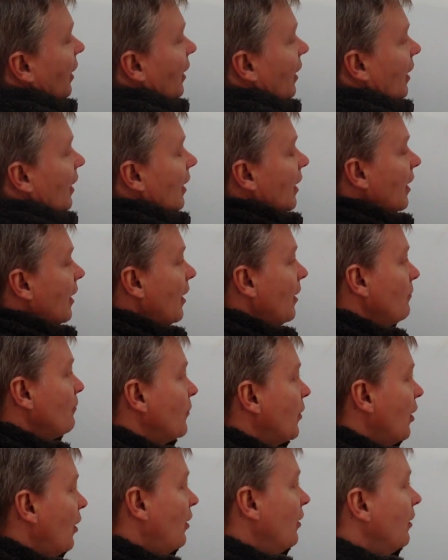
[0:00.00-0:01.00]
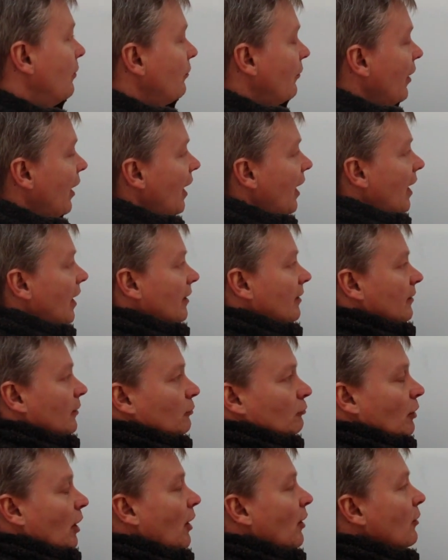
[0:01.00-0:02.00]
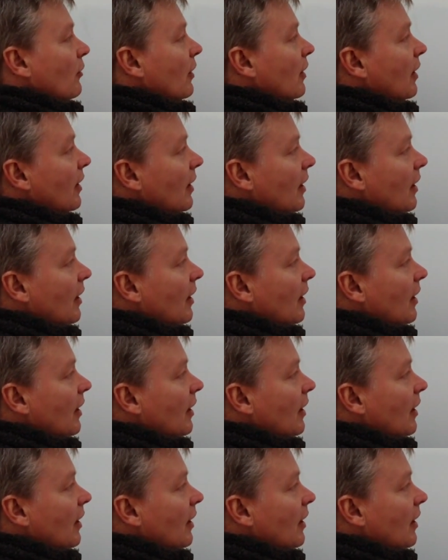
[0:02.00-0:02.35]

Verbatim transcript: um, column there or row